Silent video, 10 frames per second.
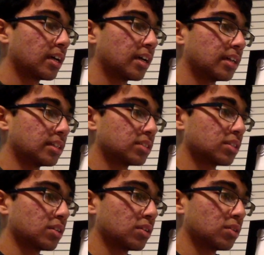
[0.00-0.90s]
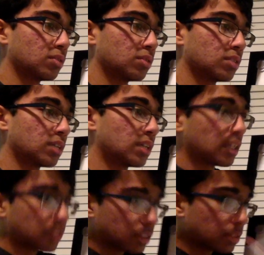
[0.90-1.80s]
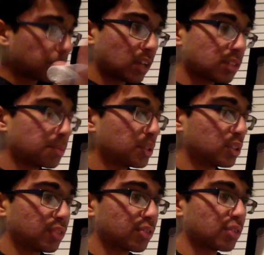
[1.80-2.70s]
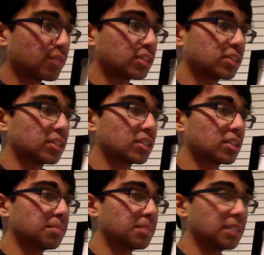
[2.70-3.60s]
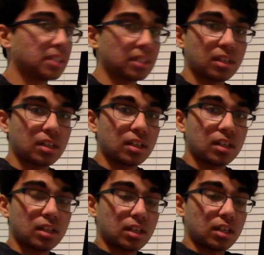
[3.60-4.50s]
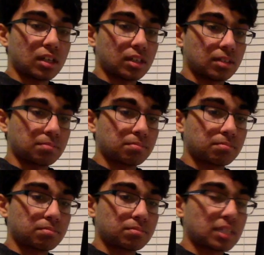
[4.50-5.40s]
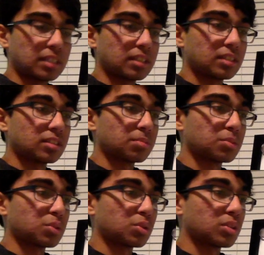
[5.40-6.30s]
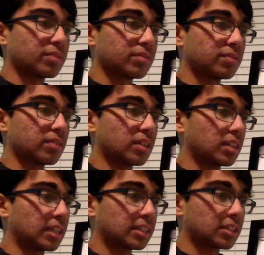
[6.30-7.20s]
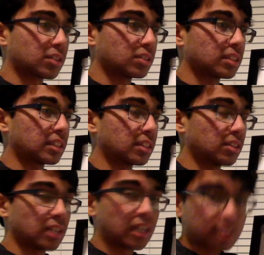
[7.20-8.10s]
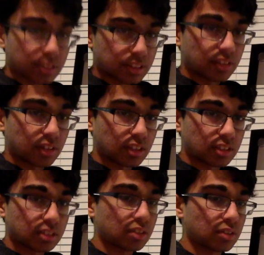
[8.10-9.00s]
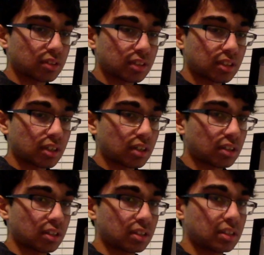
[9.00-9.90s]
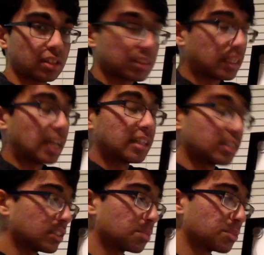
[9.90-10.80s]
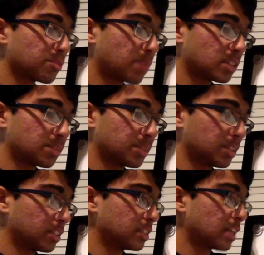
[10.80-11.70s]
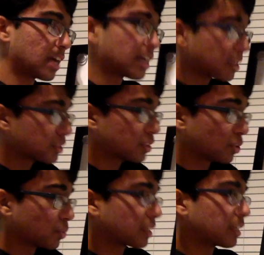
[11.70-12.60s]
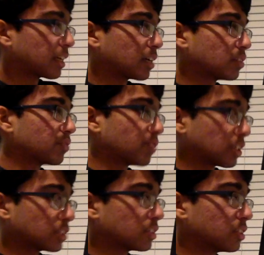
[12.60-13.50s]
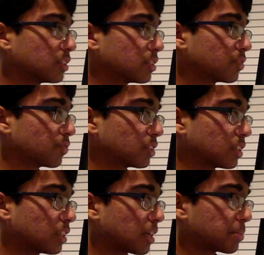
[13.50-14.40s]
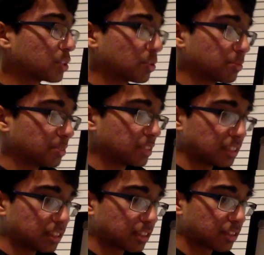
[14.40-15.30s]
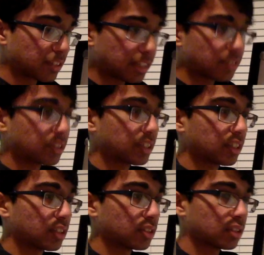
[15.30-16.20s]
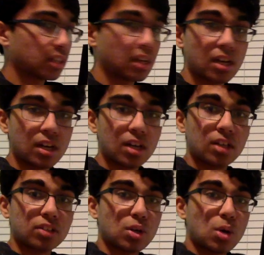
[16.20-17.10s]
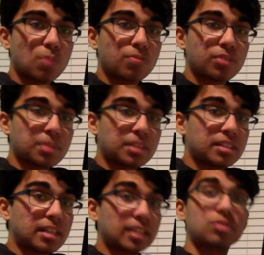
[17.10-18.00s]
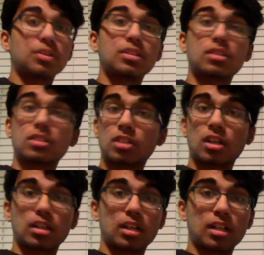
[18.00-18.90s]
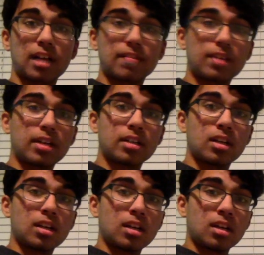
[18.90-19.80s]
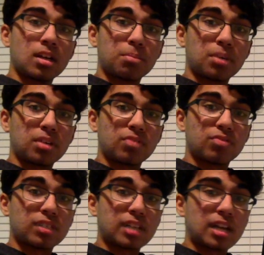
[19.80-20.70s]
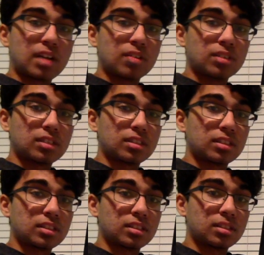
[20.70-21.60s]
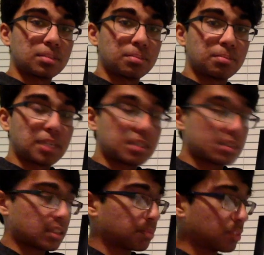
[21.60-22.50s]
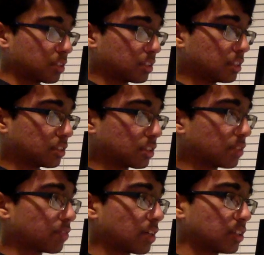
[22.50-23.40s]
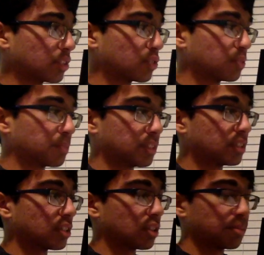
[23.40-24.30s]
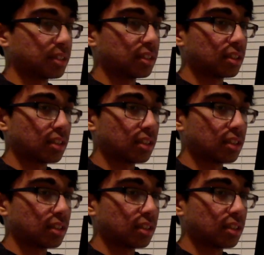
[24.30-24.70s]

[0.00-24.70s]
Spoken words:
And so another possibility for a function could be uh, sending some sort of electrical signal to other neurons. So there's an endless number of possibilities. I am still working out the functions for the liposomes needed to create trehalose. So hopefully by the next research log I'll have that. But for now, this is the basic procedure of how this would be determined.